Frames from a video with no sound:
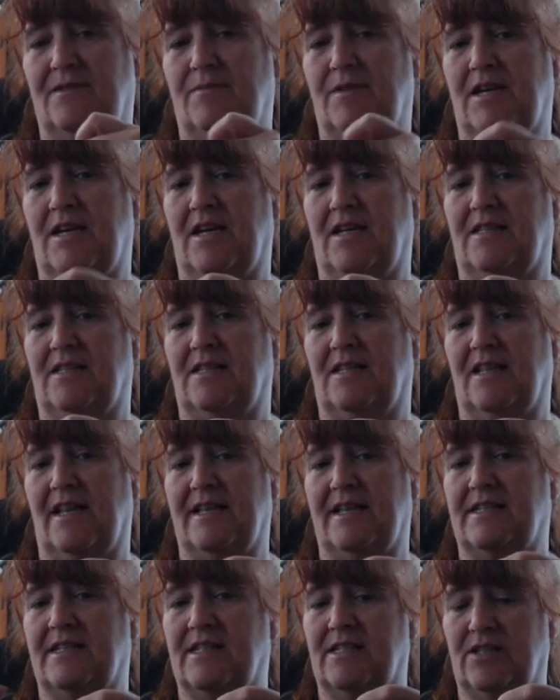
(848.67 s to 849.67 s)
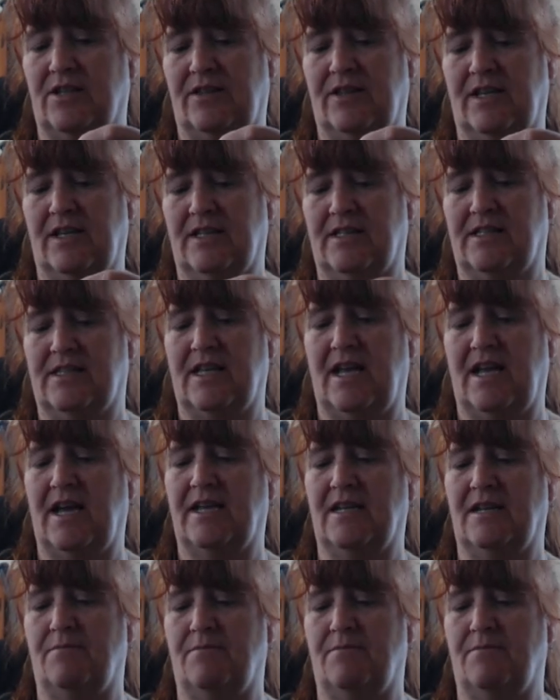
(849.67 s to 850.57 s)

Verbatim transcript: because the elastic's on the inside and